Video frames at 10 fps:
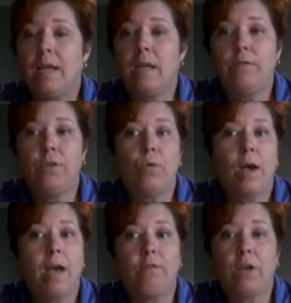If you
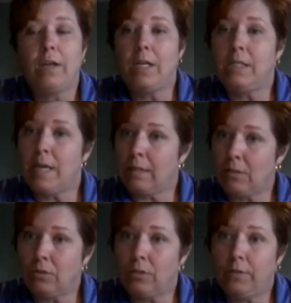have any
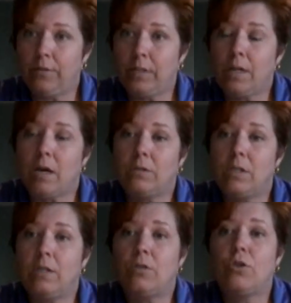technical
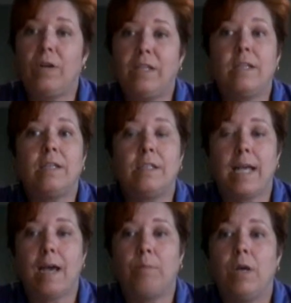difficulties during the
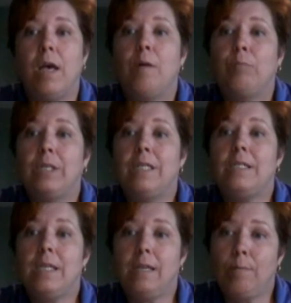exam,
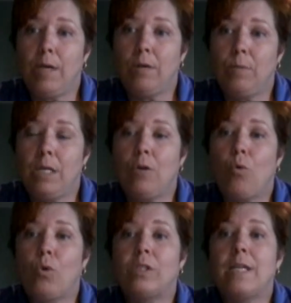please email me
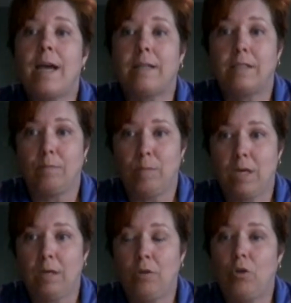or text me.